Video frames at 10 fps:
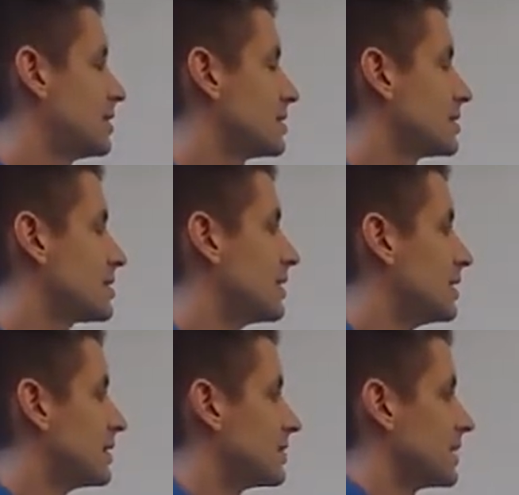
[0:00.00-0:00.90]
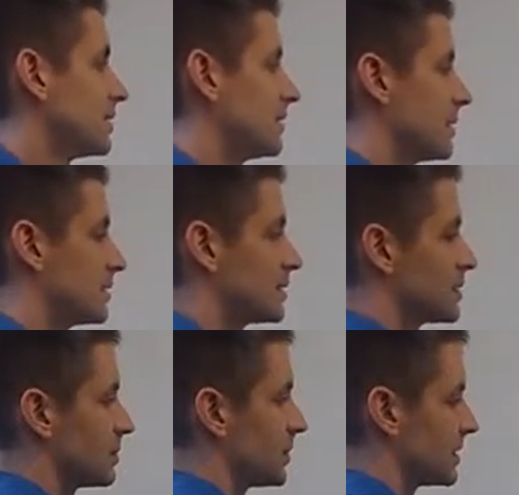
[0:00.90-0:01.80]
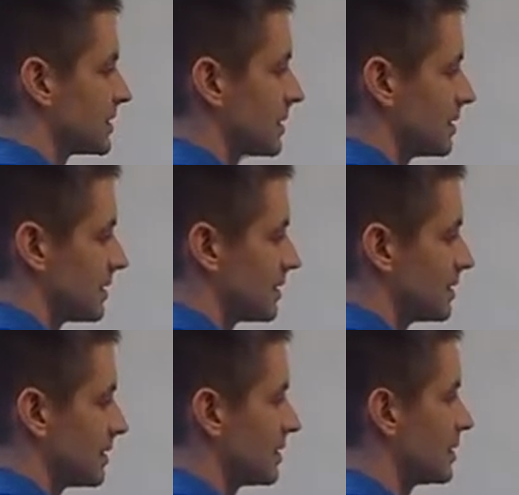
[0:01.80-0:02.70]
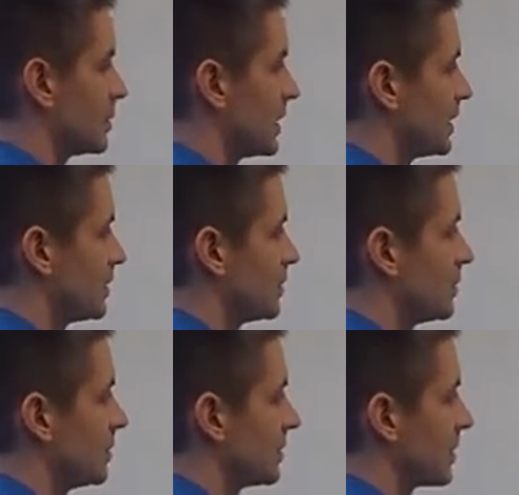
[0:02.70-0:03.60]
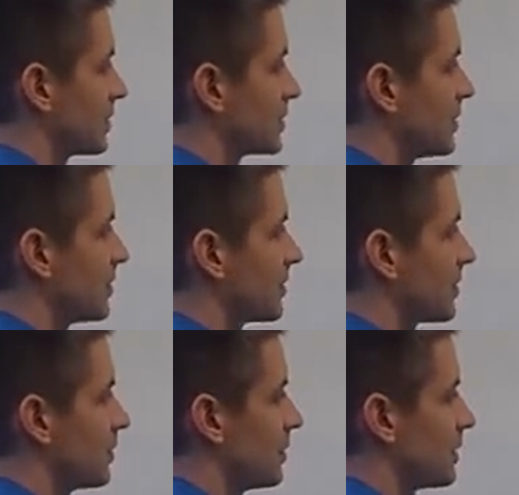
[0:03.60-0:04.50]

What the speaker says: I've got to be long enough to come back down to be longer than that 19.